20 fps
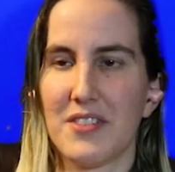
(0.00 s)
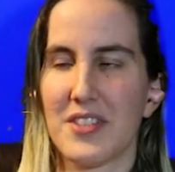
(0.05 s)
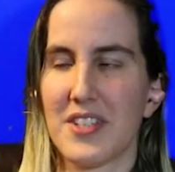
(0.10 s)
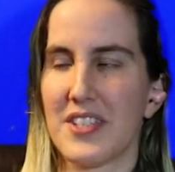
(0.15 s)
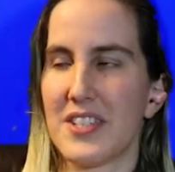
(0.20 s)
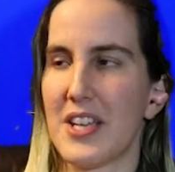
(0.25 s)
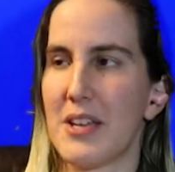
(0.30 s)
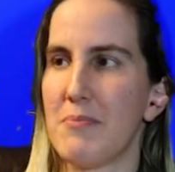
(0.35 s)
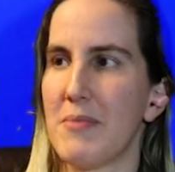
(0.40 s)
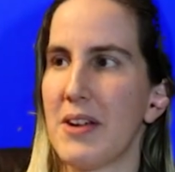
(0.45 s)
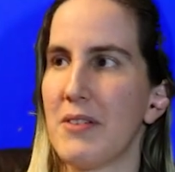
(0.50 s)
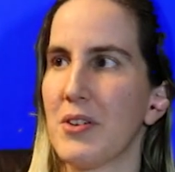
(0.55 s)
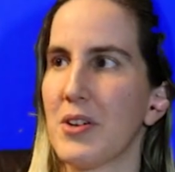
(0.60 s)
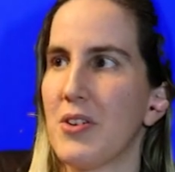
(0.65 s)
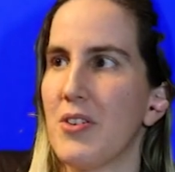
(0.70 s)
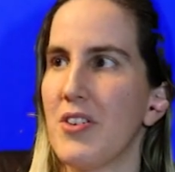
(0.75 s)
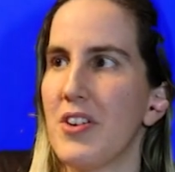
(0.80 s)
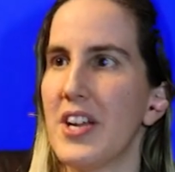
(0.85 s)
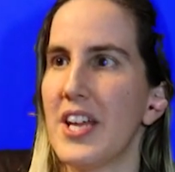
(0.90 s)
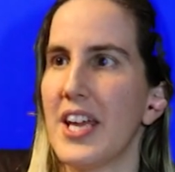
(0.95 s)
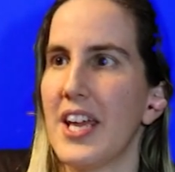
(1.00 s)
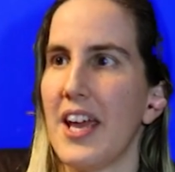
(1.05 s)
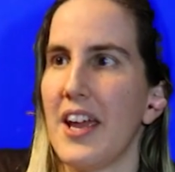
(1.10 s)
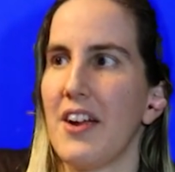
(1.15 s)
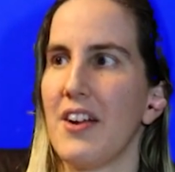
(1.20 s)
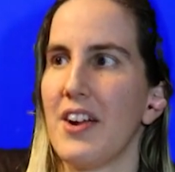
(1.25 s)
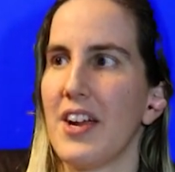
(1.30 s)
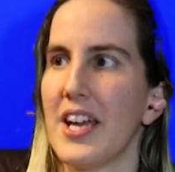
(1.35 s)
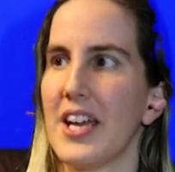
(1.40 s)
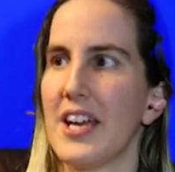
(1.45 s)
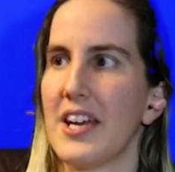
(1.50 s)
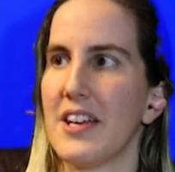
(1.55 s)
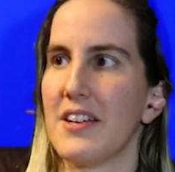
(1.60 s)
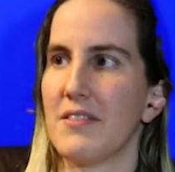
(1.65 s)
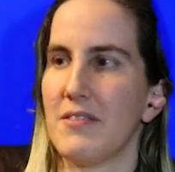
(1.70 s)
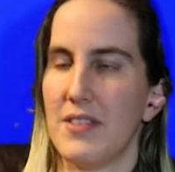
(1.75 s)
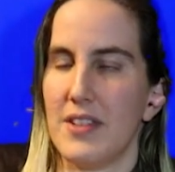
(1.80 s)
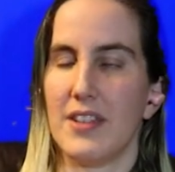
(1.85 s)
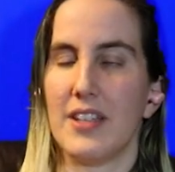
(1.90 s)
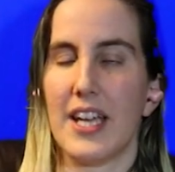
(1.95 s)
I was gonna say my recording
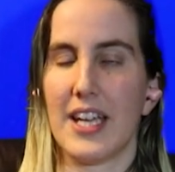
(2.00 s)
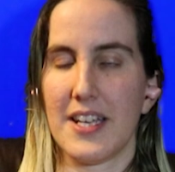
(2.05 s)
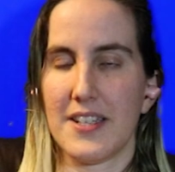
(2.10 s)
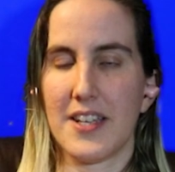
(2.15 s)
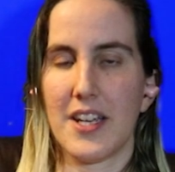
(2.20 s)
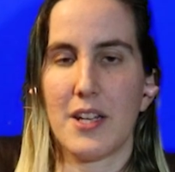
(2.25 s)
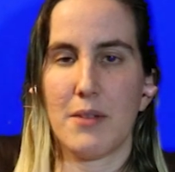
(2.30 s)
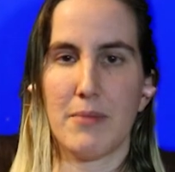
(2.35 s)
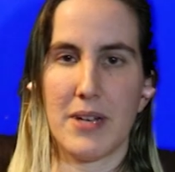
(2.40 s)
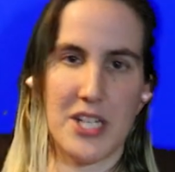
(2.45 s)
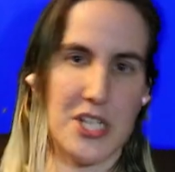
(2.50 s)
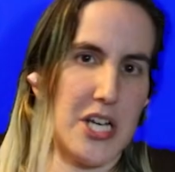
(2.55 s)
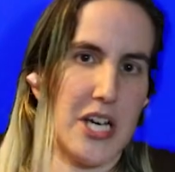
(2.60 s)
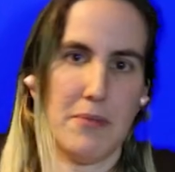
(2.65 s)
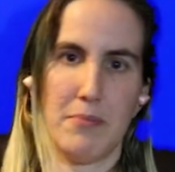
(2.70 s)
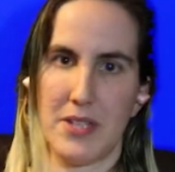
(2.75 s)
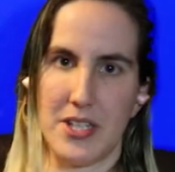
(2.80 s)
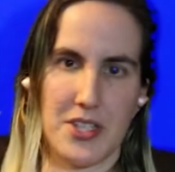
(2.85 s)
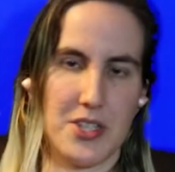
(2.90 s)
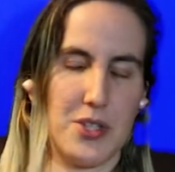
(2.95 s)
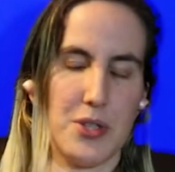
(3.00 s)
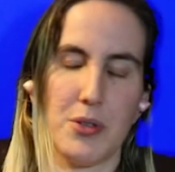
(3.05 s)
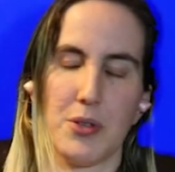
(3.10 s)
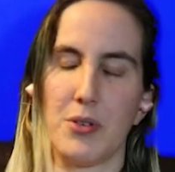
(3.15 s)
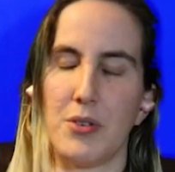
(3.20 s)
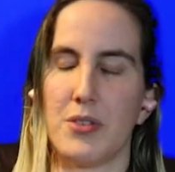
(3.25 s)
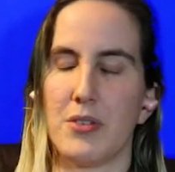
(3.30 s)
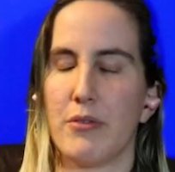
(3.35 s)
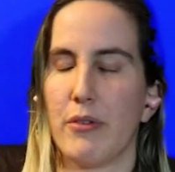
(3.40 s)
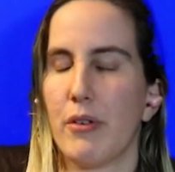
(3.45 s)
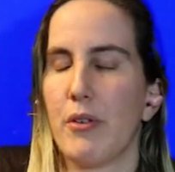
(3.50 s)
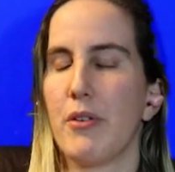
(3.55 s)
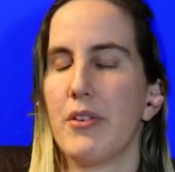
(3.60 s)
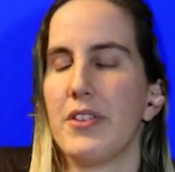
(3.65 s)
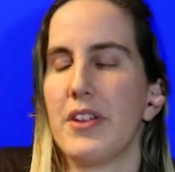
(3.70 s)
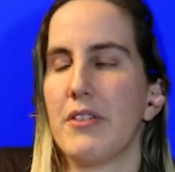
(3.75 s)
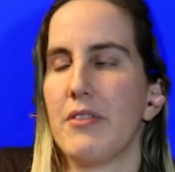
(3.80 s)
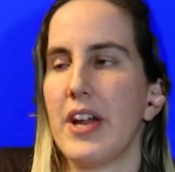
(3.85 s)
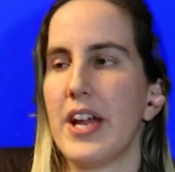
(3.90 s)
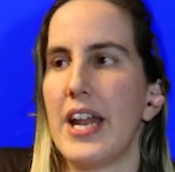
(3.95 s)
area, like I said, in my shed, but it's too cold to
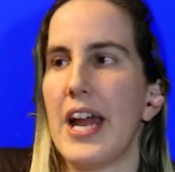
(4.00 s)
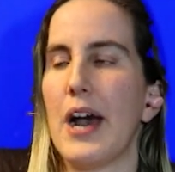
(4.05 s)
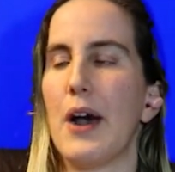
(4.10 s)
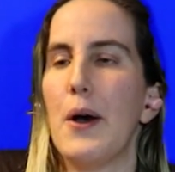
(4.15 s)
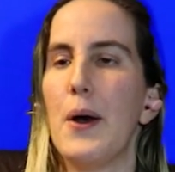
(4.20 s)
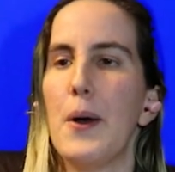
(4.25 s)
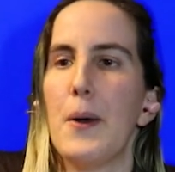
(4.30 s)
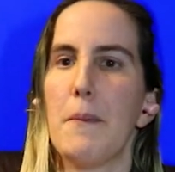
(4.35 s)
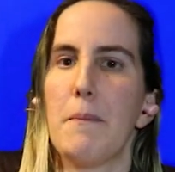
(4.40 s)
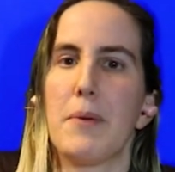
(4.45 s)
record there right now.